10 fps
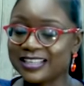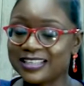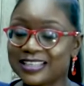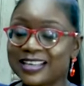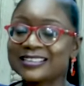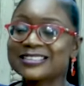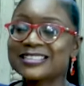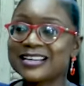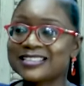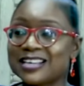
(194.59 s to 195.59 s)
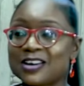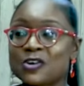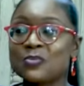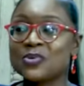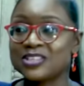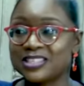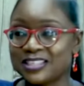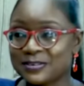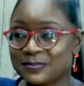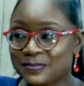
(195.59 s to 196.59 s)
And then they attacked our
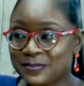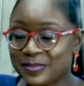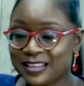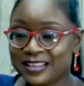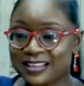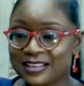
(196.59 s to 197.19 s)
community. Oh, wow.